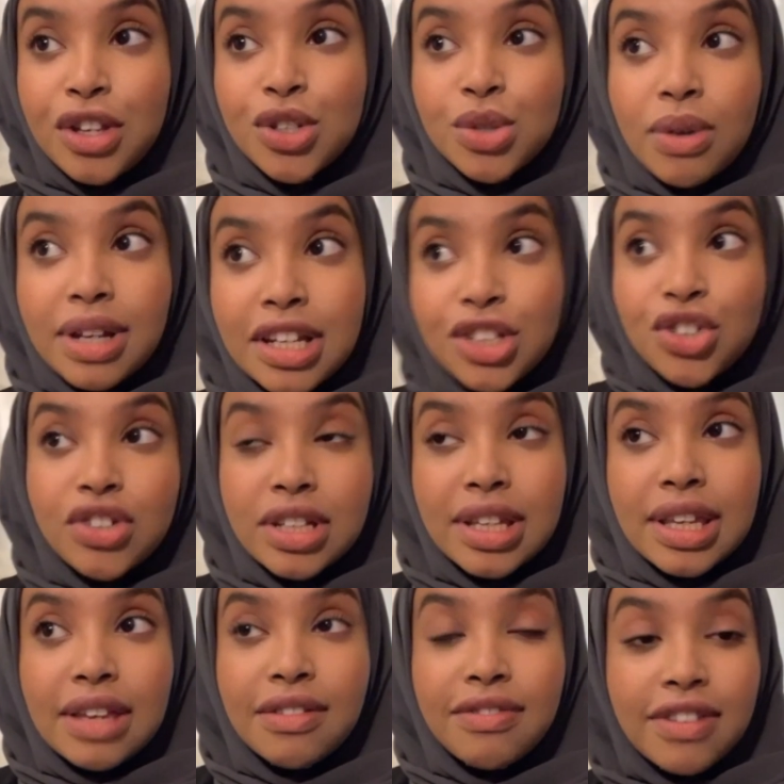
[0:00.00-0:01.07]
So I
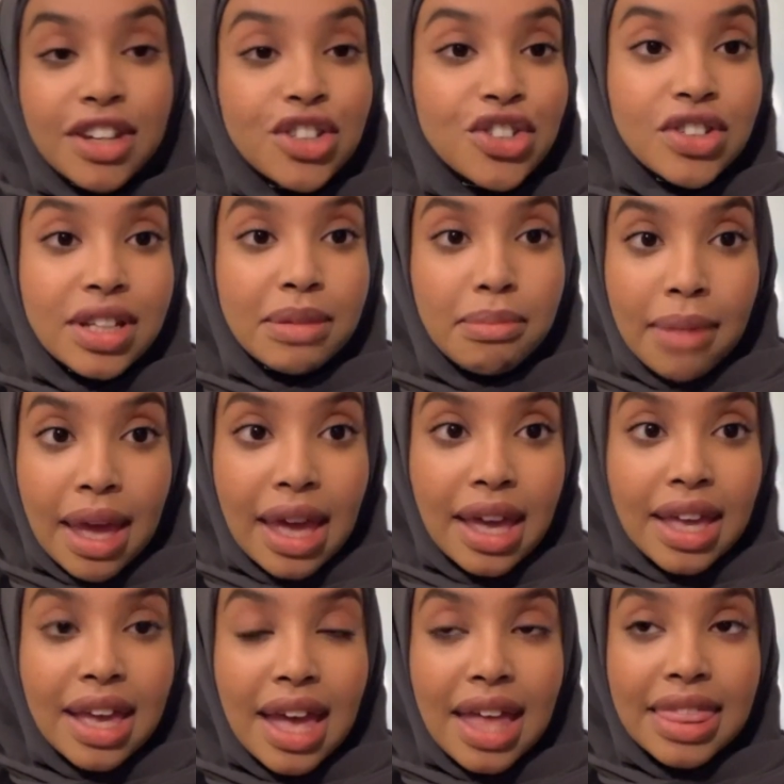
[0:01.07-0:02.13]
literally finished in
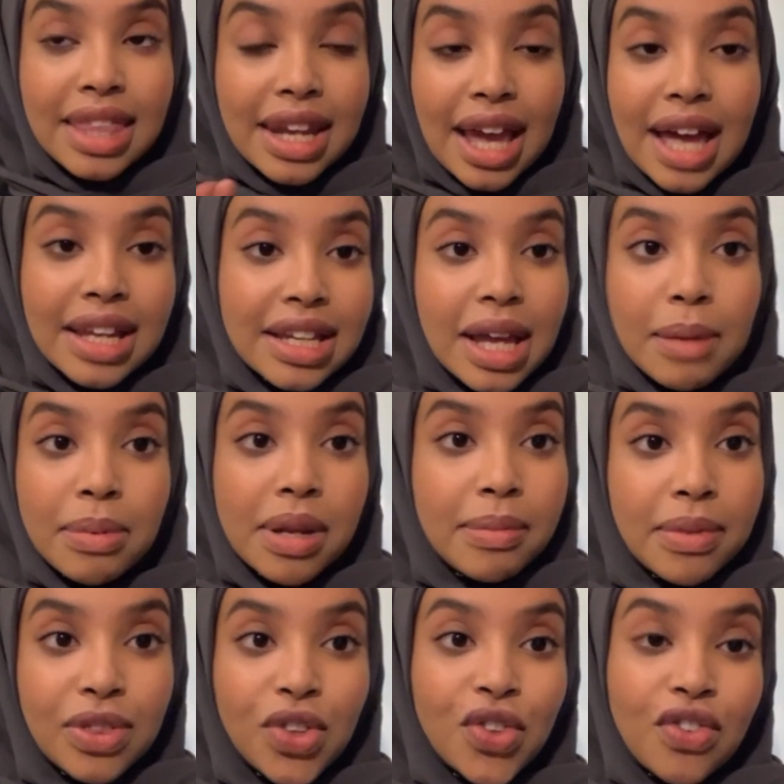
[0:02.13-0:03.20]
May, and then I had a couple of
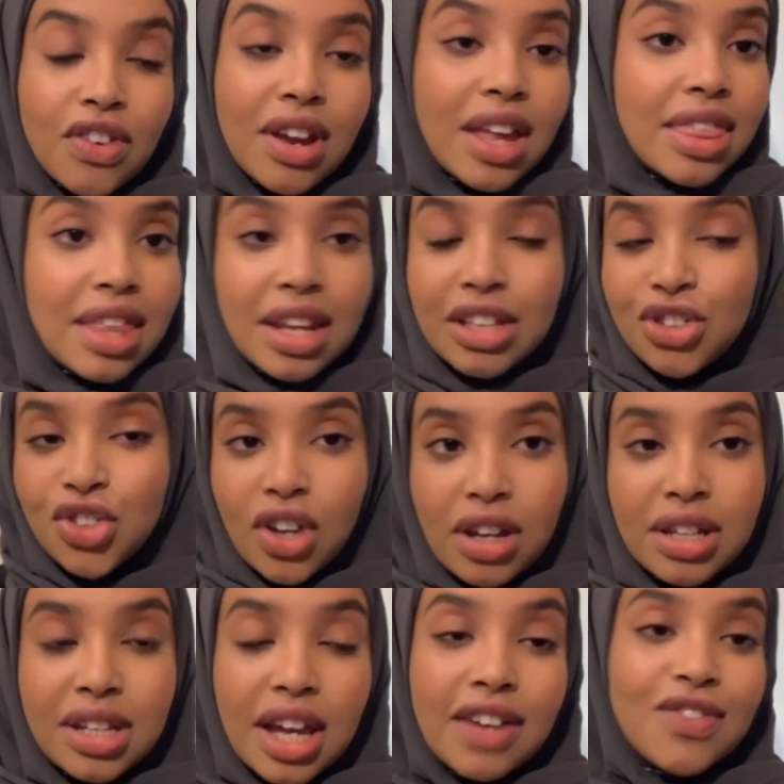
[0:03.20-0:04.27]
months free, and then I
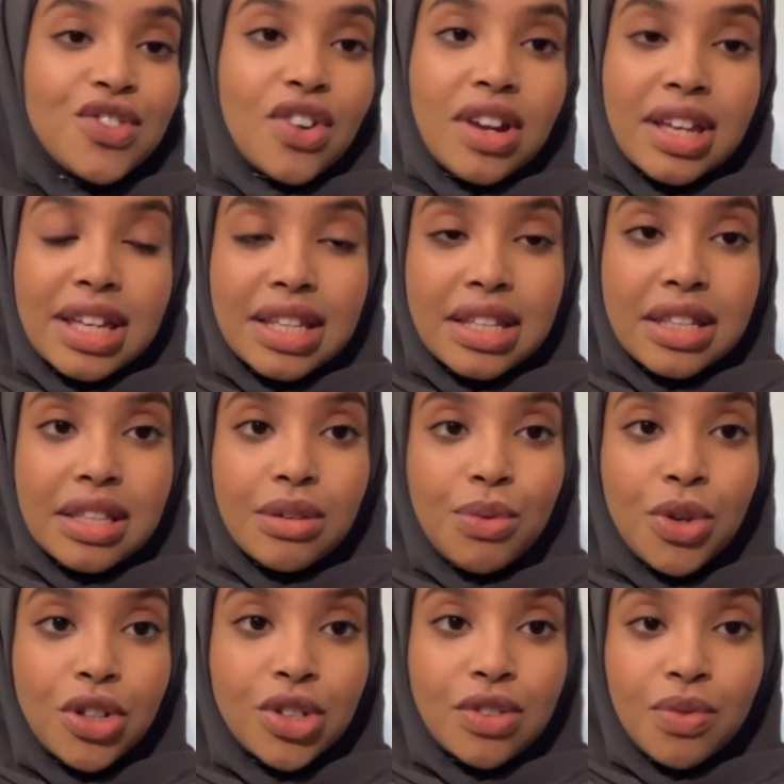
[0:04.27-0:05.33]
dived right in the
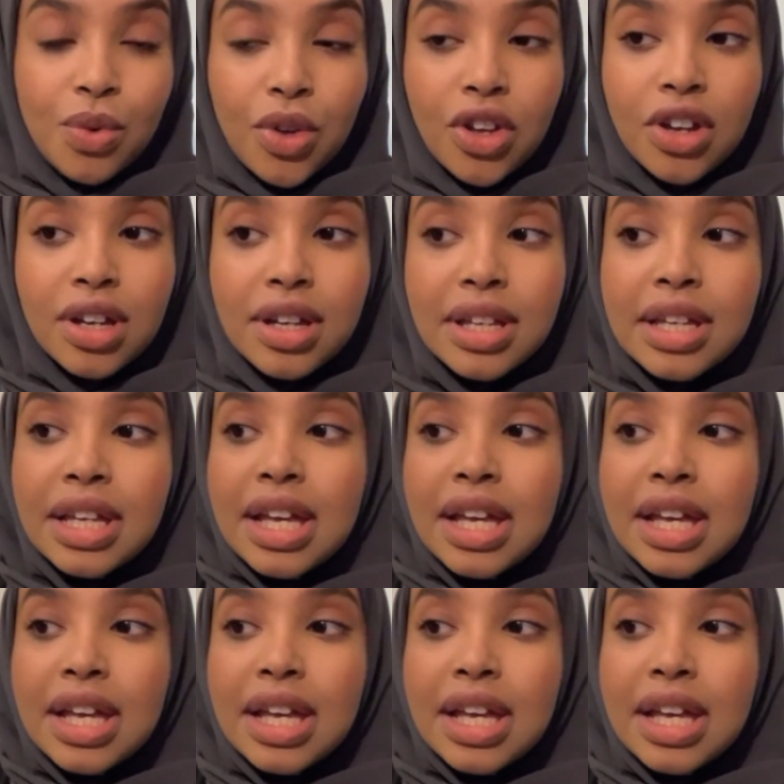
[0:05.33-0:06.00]
world of work.